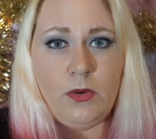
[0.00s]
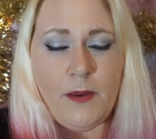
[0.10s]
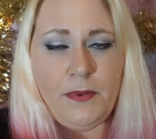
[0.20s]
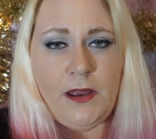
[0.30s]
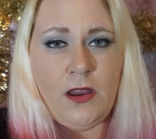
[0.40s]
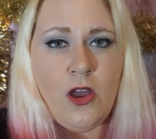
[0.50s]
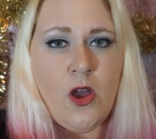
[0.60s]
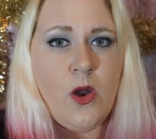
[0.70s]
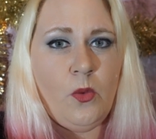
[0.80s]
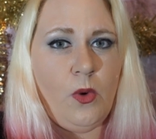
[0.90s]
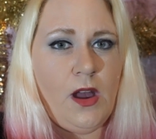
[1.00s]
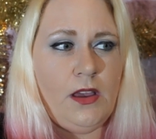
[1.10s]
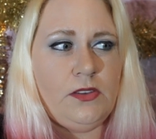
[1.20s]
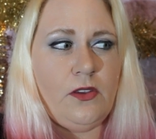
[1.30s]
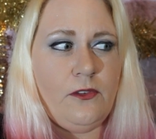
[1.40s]
weapon
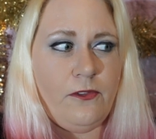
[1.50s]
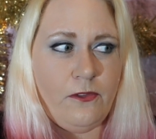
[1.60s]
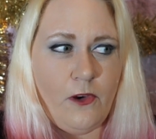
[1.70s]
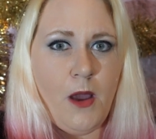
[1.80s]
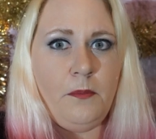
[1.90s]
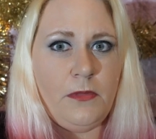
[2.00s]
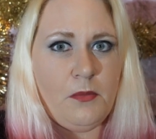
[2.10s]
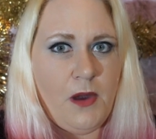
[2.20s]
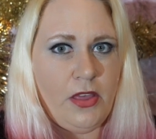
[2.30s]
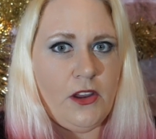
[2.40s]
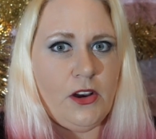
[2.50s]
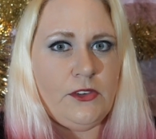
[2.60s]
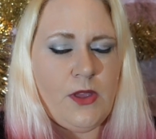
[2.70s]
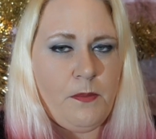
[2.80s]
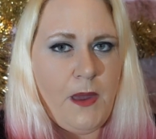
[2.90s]
was from the
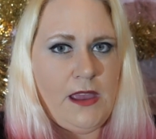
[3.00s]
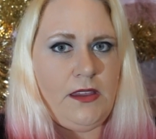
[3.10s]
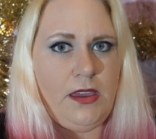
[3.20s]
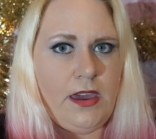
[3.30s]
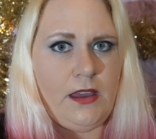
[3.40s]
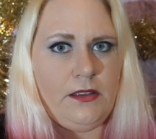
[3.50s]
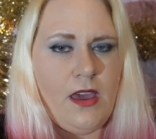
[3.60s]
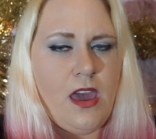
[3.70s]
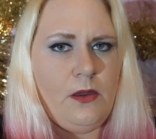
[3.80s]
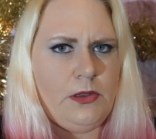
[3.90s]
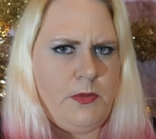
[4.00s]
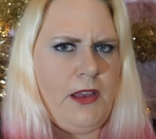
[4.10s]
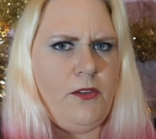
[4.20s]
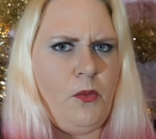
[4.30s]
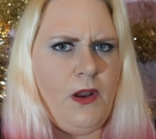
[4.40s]
mother's painting kit. It was
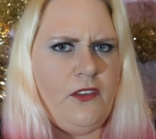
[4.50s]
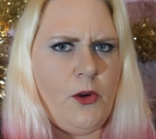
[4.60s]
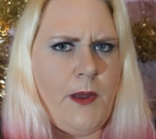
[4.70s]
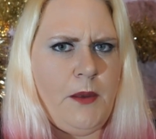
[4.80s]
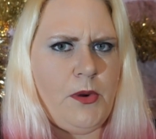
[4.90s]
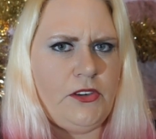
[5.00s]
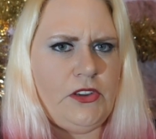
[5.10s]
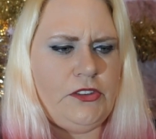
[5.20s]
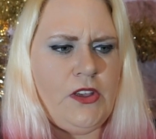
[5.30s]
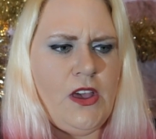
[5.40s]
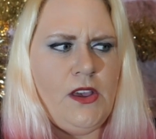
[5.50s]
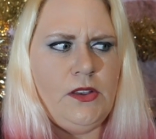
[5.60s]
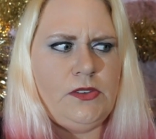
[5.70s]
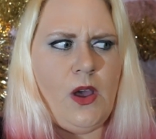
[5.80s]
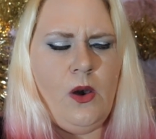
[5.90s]
made from one of her paintbrushes.
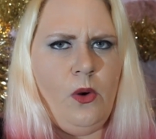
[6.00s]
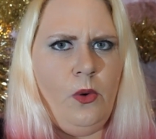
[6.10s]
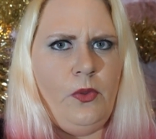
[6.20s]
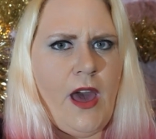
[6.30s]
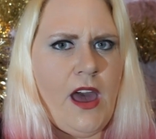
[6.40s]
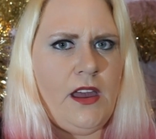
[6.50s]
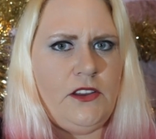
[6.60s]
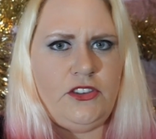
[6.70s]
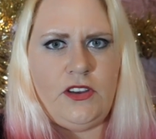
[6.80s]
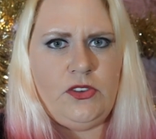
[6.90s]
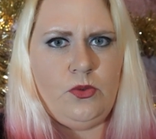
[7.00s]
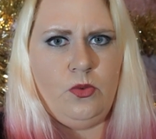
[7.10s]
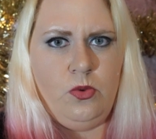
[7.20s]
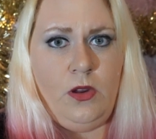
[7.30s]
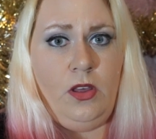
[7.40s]
So that is just
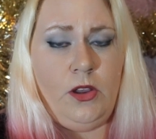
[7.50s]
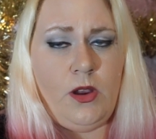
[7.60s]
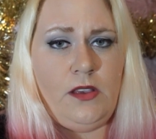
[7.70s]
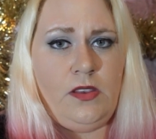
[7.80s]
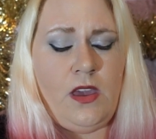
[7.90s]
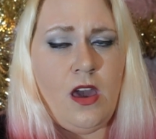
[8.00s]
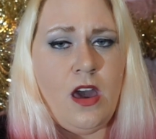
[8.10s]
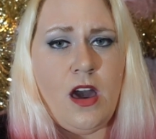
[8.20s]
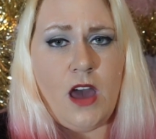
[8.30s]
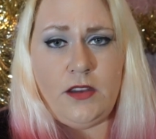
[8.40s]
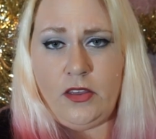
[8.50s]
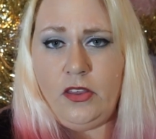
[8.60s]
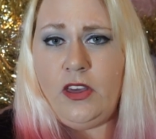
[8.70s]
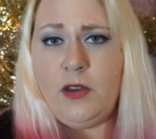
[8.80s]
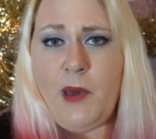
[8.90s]
really crazy. Another
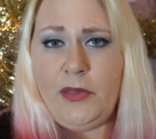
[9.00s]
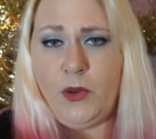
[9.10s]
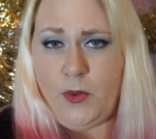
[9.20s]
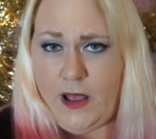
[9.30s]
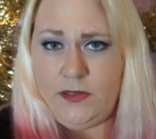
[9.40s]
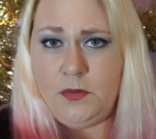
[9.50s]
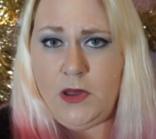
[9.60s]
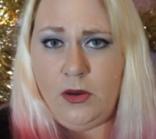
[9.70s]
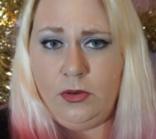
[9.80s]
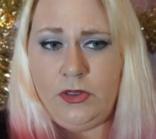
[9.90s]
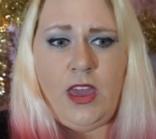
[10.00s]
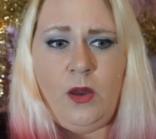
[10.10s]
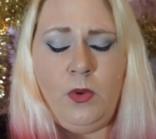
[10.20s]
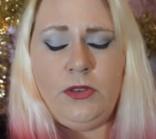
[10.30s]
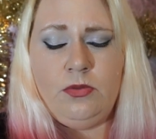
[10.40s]
thing about the ransom note,
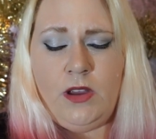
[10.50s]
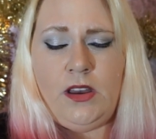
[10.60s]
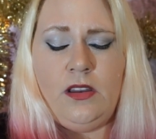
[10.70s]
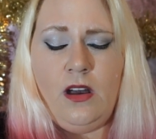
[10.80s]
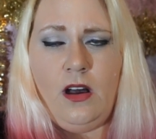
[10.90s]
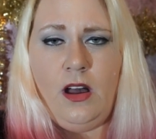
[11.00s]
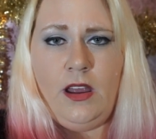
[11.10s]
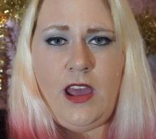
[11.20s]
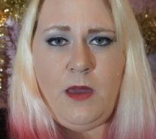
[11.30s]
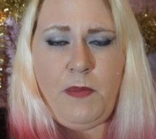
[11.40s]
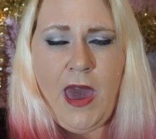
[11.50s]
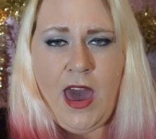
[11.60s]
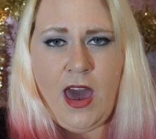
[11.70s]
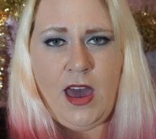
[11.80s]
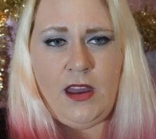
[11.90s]
it was written on a
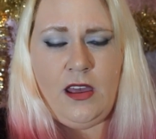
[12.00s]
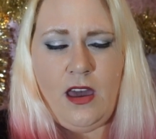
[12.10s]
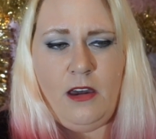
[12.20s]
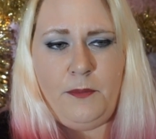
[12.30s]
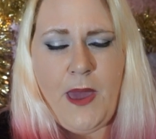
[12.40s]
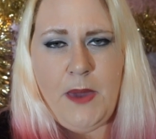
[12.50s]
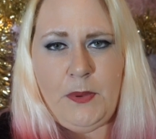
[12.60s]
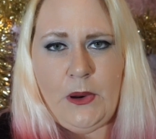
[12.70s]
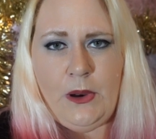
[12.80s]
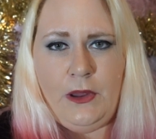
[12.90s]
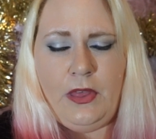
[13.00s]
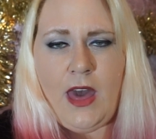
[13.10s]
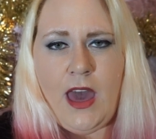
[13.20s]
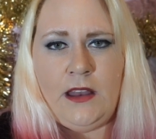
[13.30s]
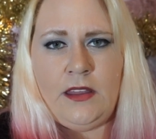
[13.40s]
pad of paper
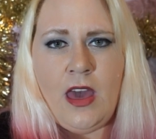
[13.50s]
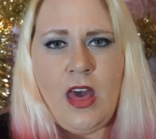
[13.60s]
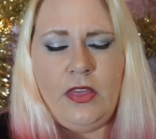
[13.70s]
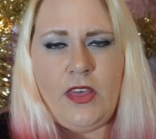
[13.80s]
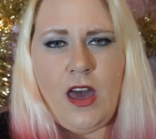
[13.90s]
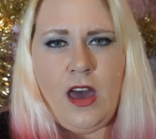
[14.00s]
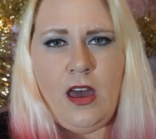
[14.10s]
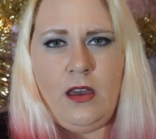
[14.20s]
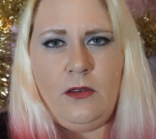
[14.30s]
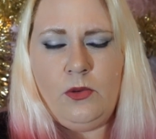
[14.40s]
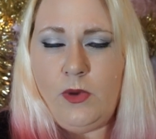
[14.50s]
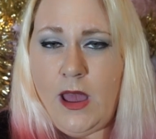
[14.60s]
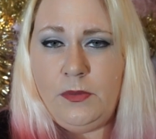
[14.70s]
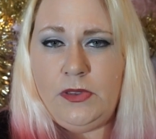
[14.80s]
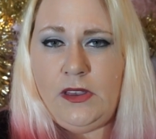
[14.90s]
that the
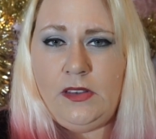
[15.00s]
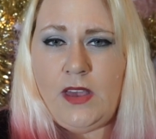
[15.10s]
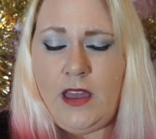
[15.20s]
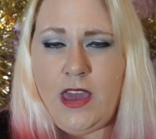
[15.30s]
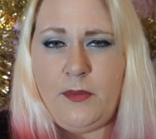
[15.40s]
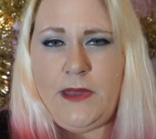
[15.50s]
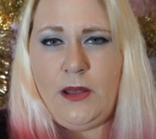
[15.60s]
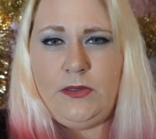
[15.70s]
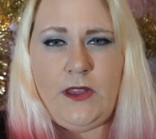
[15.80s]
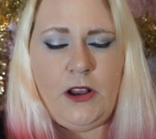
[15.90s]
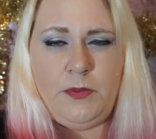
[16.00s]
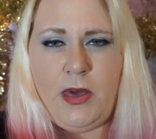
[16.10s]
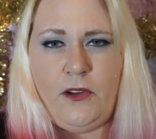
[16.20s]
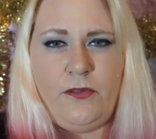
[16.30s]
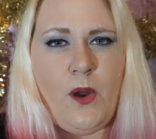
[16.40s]
Ramseys had kept downstairs
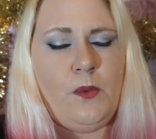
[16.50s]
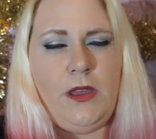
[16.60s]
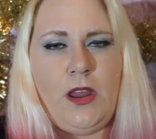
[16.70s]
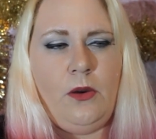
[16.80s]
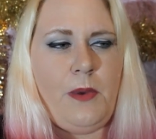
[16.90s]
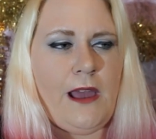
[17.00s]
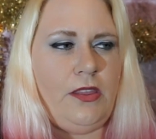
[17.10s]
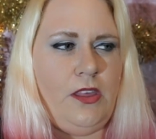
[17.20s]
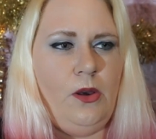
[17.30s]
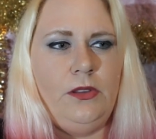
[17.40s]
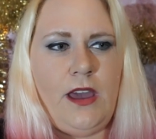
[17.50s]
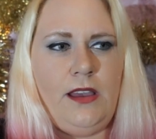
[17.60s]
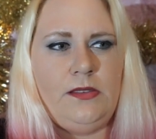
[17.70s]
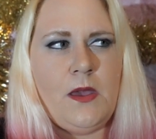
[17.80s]
by their phone. You know, back in the old days,